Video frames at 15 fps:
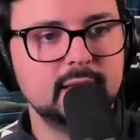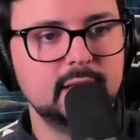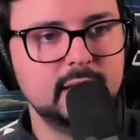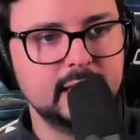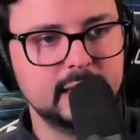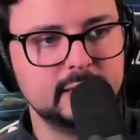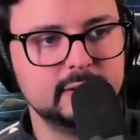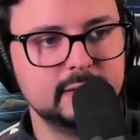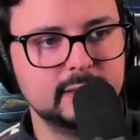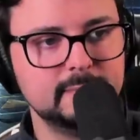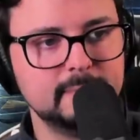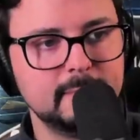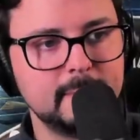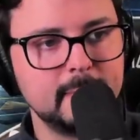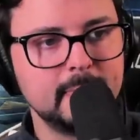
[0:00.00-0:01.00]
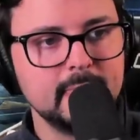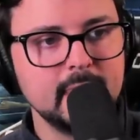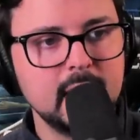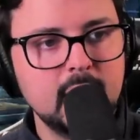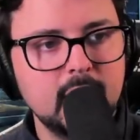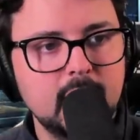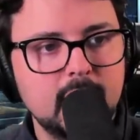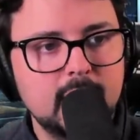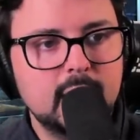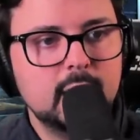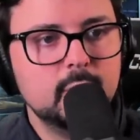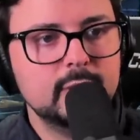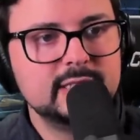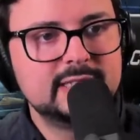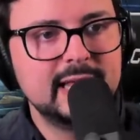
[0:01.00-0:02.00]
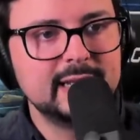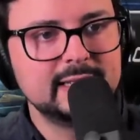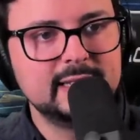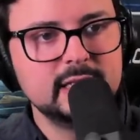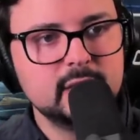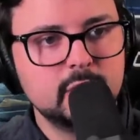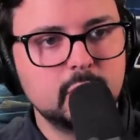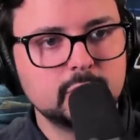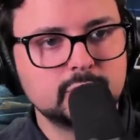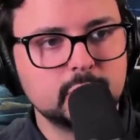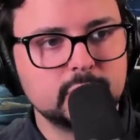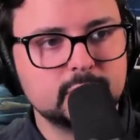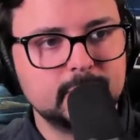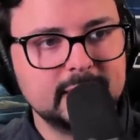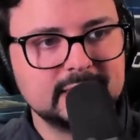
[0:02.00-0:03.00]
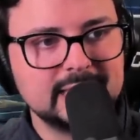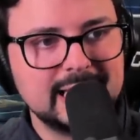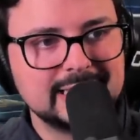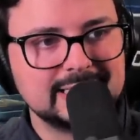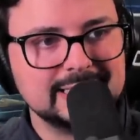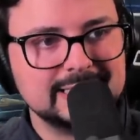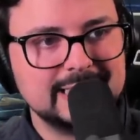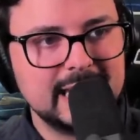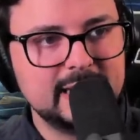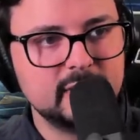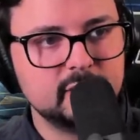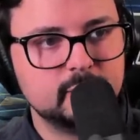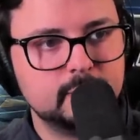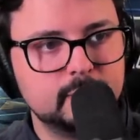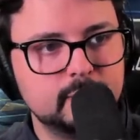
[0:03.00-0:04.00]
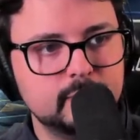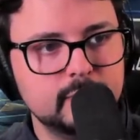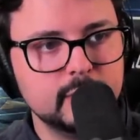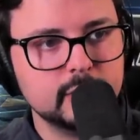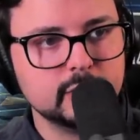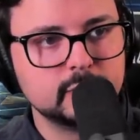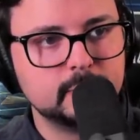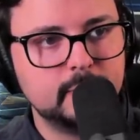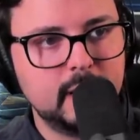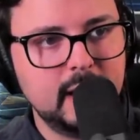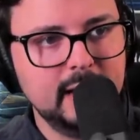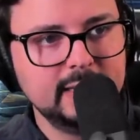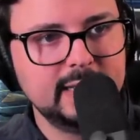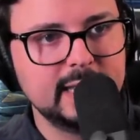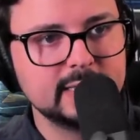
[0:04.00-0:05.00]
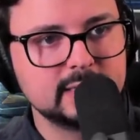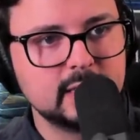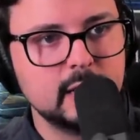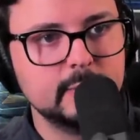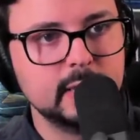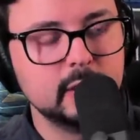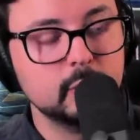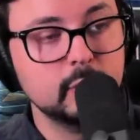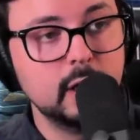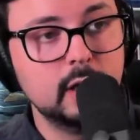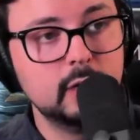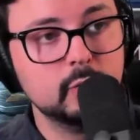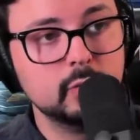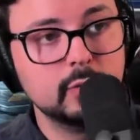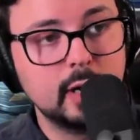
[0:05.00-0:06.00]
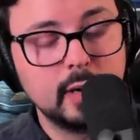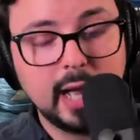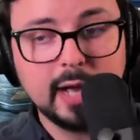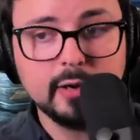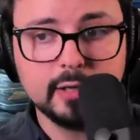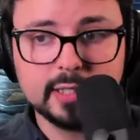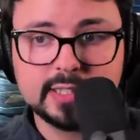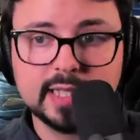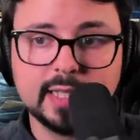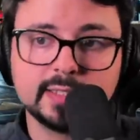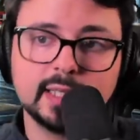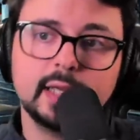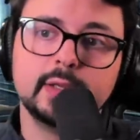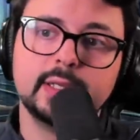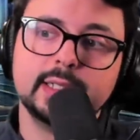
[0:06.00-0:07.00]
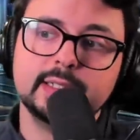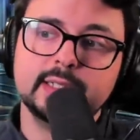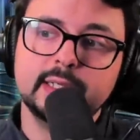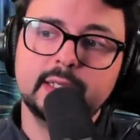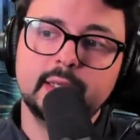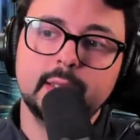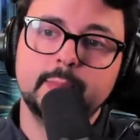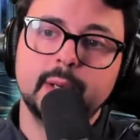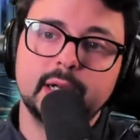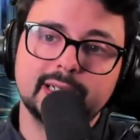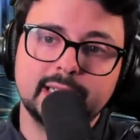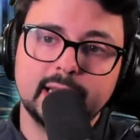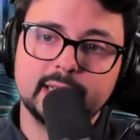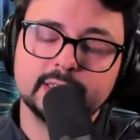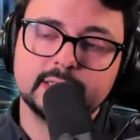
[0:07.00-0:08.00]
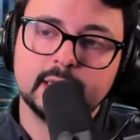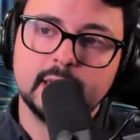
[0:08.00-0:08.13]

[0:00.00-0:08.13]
handle it. When's that Geek Culture Explained / Den of Nerds podcast coming? Oh, I already sat down and did a podcast